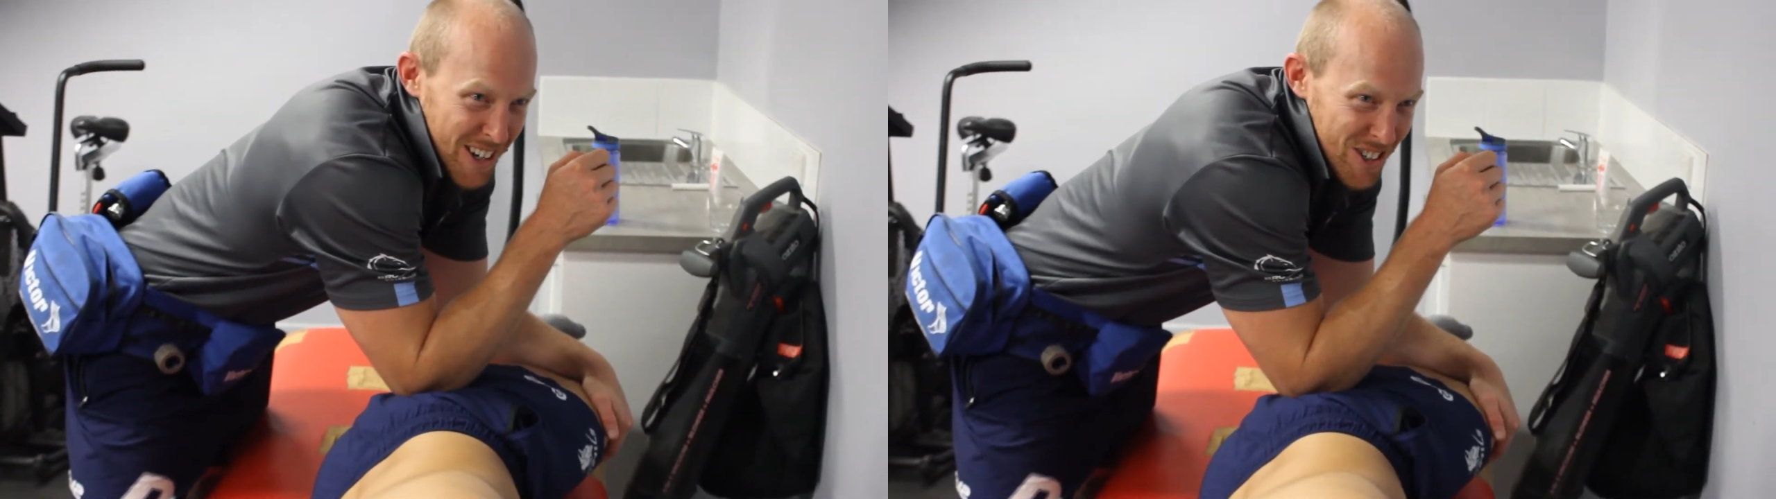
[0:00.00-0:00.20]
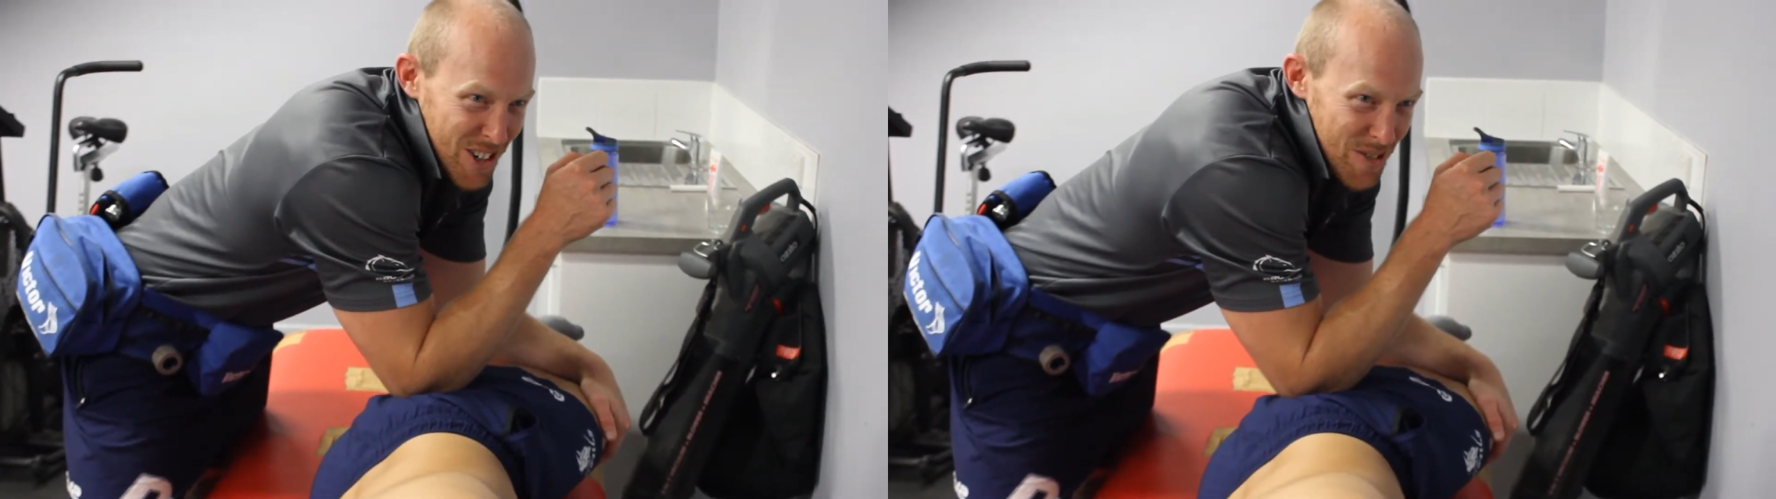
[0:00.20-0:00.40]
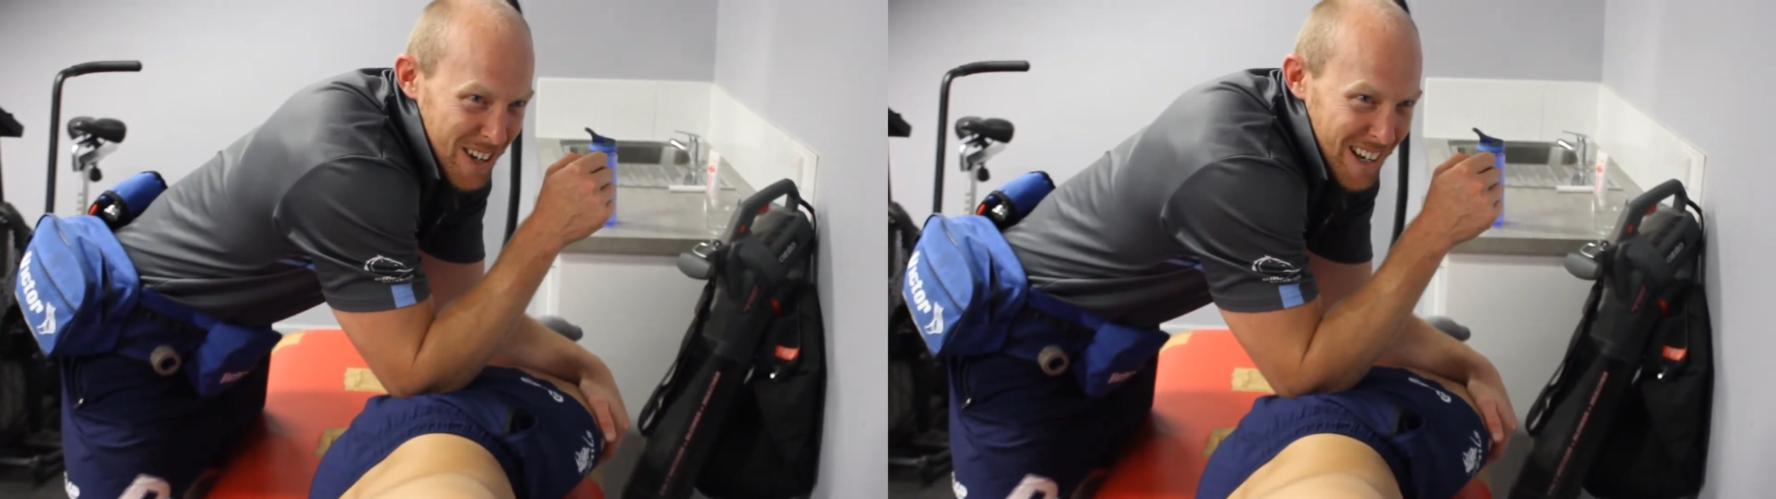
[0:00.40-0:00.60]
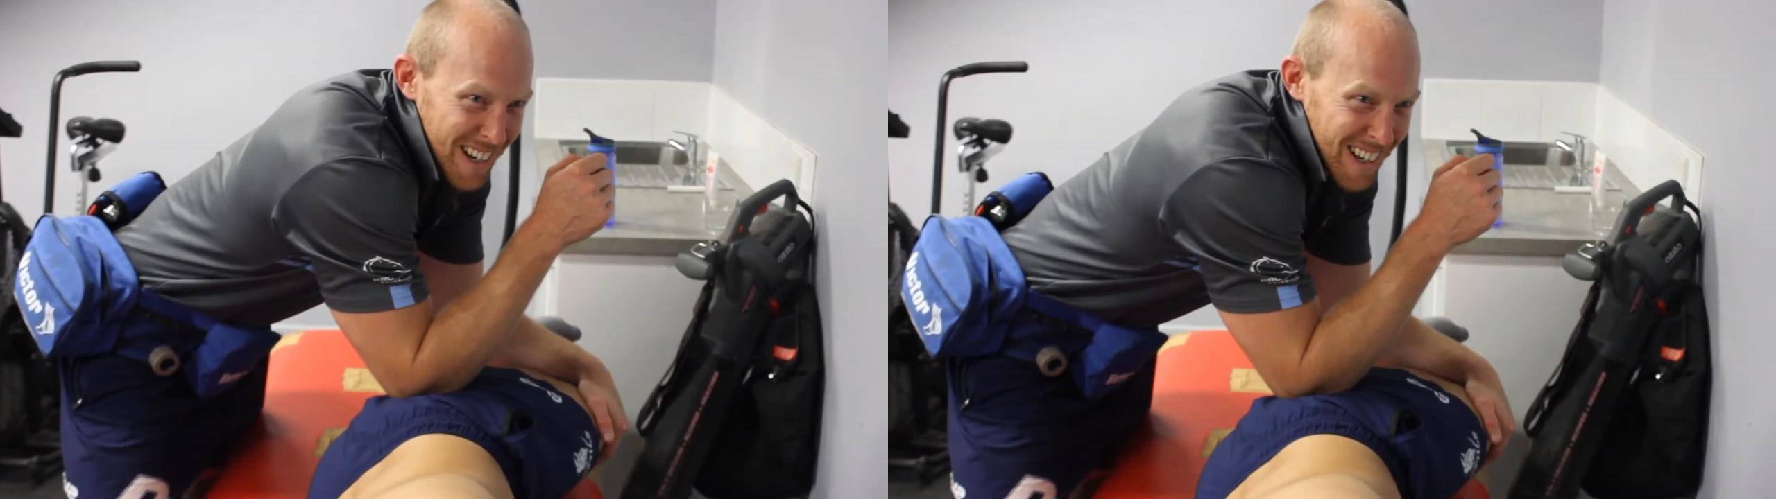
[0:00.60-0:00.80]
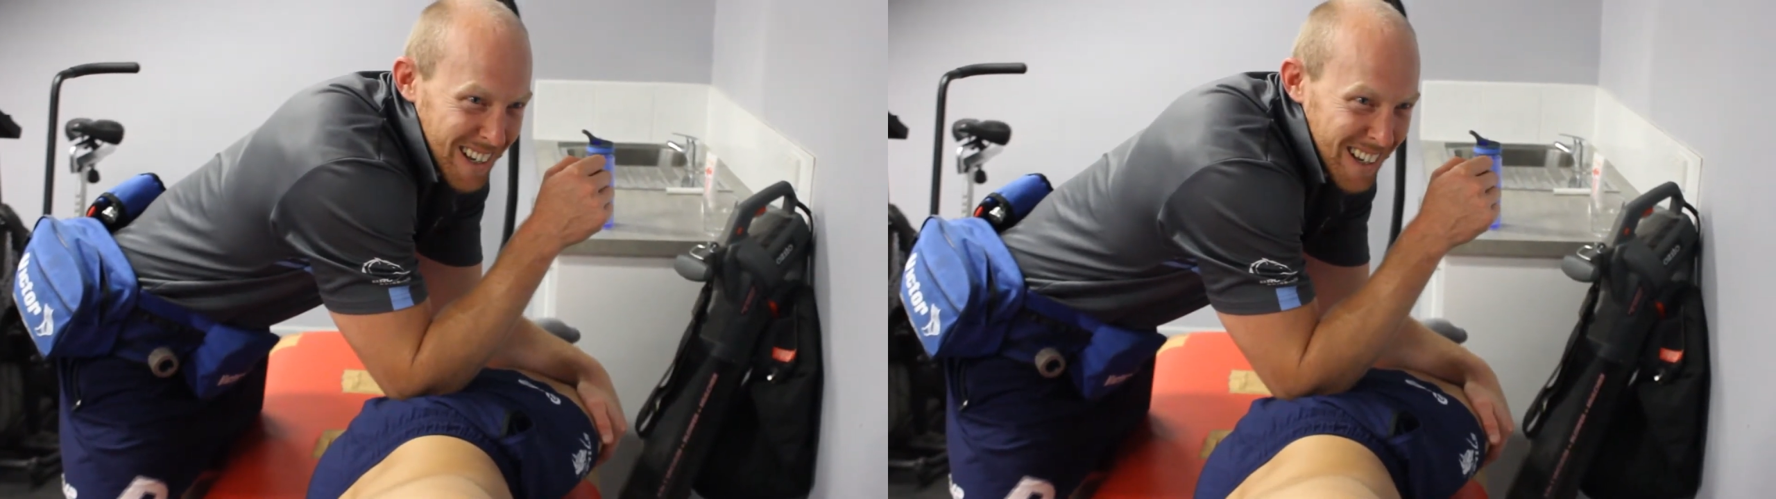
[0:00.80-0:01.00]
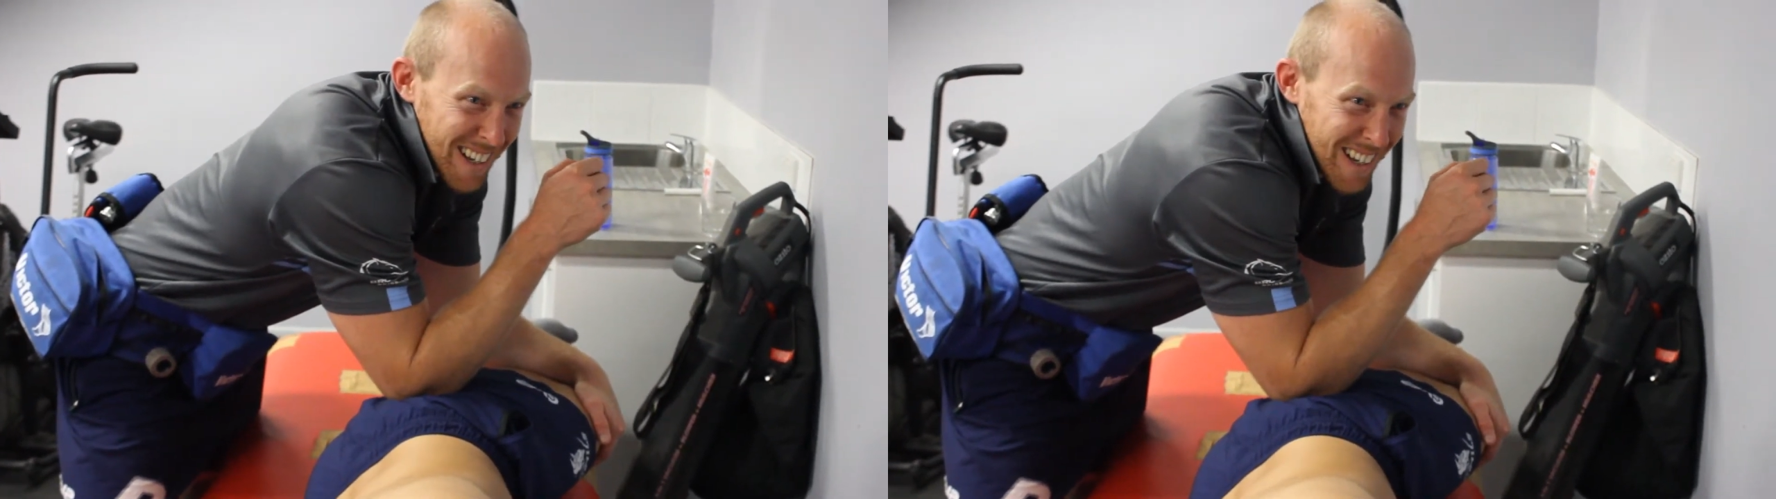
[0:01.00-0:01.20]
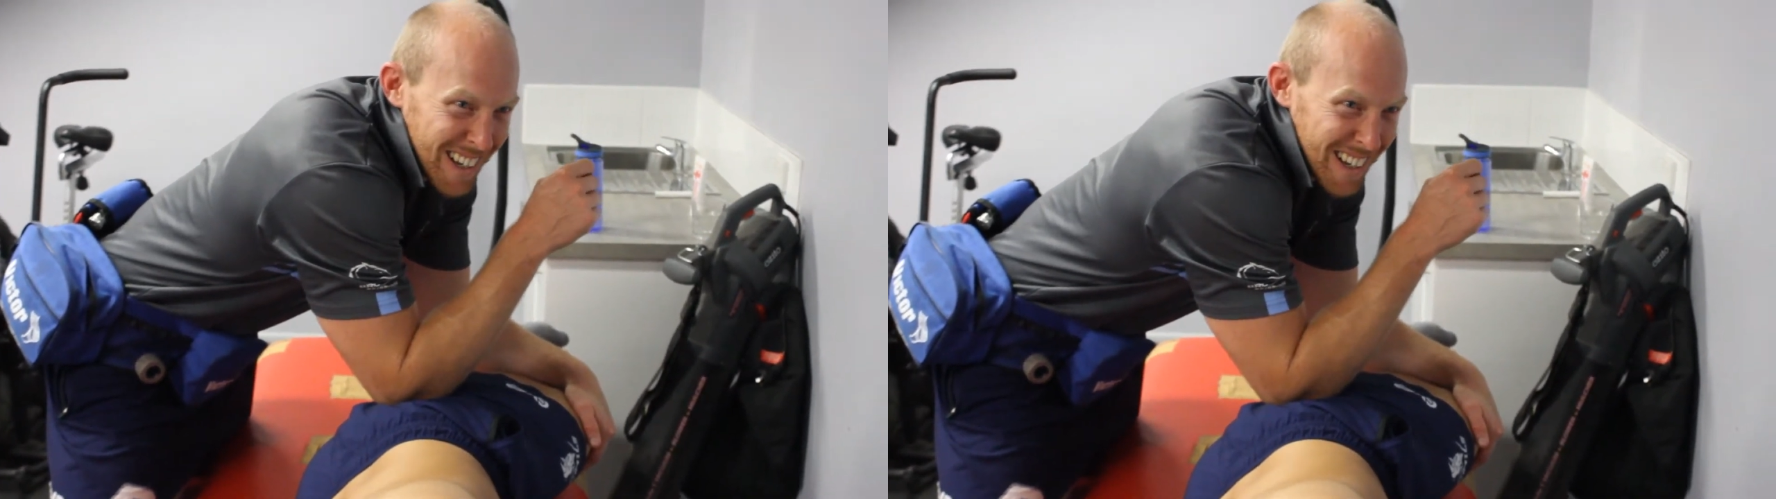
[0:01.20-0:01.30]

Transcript: my role is prescribing